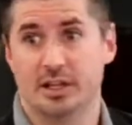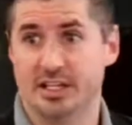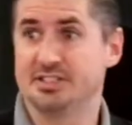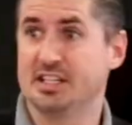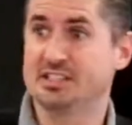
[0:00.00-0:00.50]

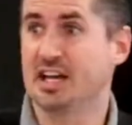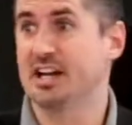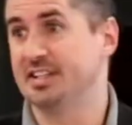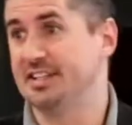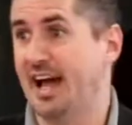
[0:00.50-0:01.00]
he's he's kind
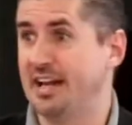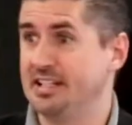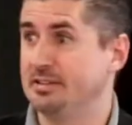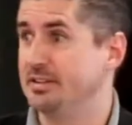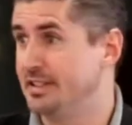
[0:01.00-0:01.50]
of the
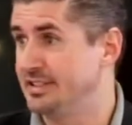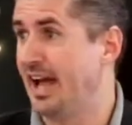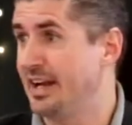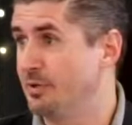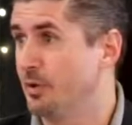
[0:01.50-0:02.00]
daddy the
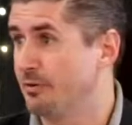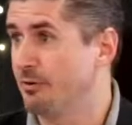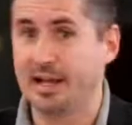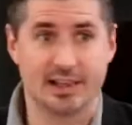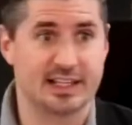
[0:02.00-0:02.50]
daddy one,
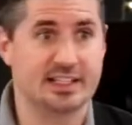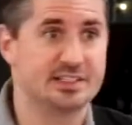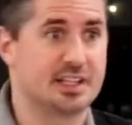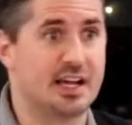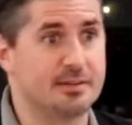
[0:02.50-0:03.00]
right? Like
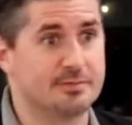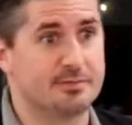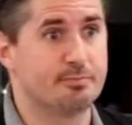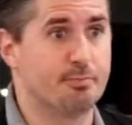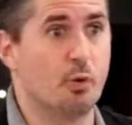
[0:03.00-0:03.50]
he's kind of
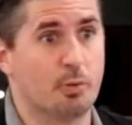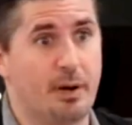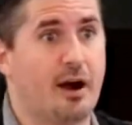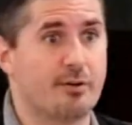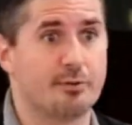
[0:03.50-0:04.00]
more
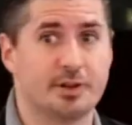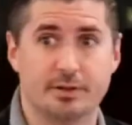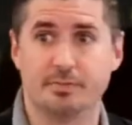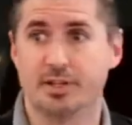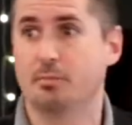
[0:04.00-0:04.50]
powerful
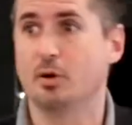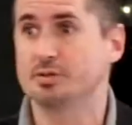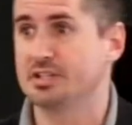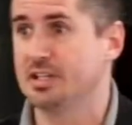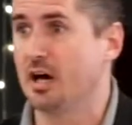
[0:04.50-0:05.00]
than than
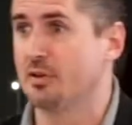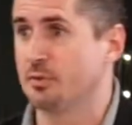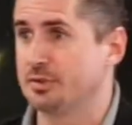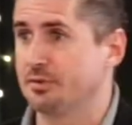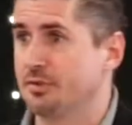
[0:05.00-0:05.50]
most of the other
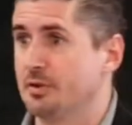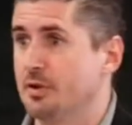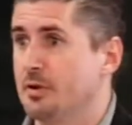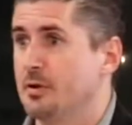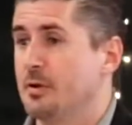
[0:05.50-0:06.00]
ones.
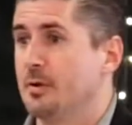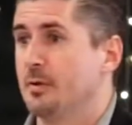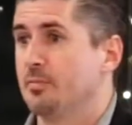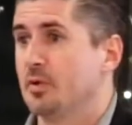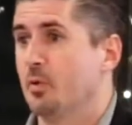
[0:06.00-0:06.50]

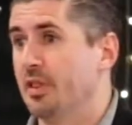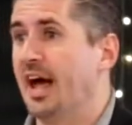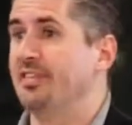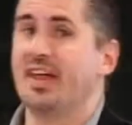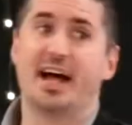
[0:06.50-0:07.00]
Well,
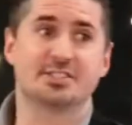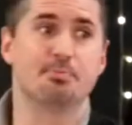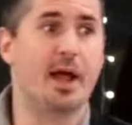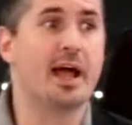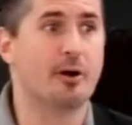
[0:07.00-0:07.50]
that, that's
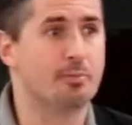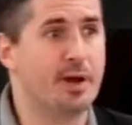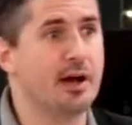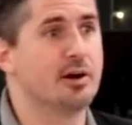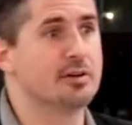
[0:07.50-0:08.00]
Baal.
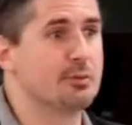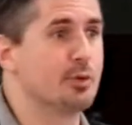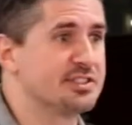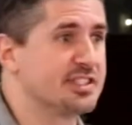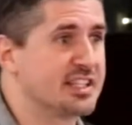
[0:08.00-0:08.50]
Baal
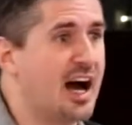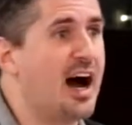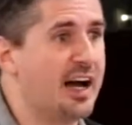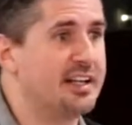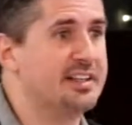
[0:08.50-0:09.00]
was the
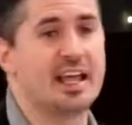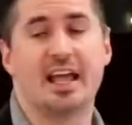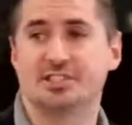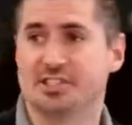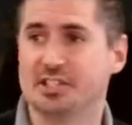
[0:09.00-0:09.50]
god in the
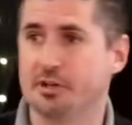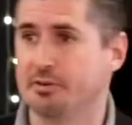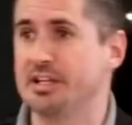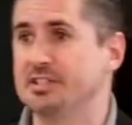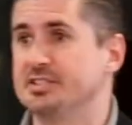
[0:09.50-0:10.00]
ancient Near
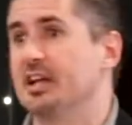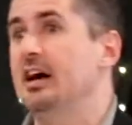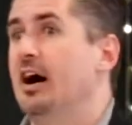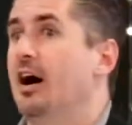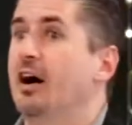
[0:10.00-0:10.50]
East
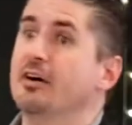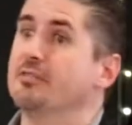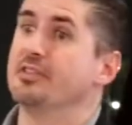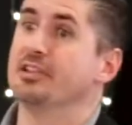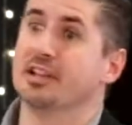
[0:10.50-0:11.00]

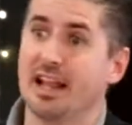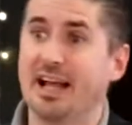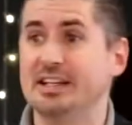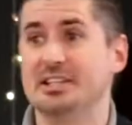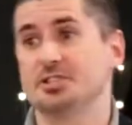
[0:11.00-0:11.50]
of the
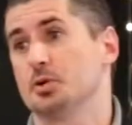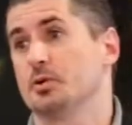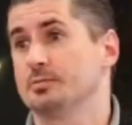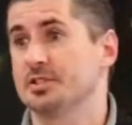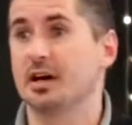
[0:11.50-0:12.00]
lightning
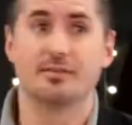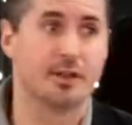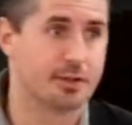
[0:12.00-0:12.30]
storms, of the